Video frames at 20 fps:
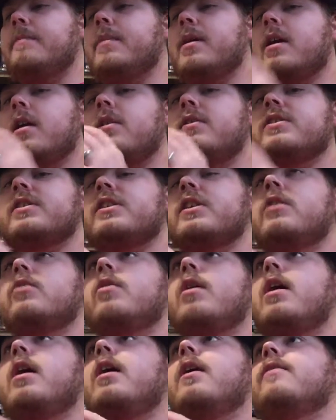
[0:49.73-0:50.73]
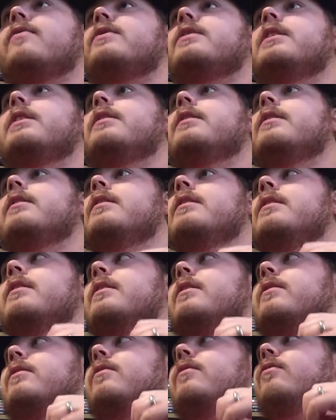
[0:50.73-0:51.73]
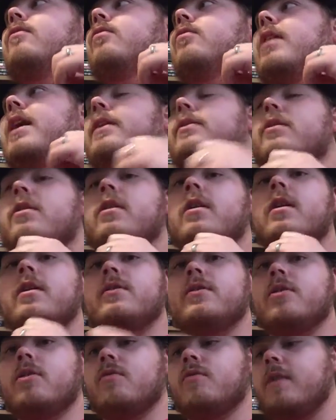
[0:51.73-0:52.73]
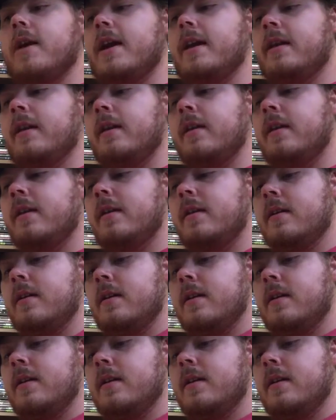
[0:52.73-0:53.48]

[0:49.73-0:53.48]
but also often rather underrated,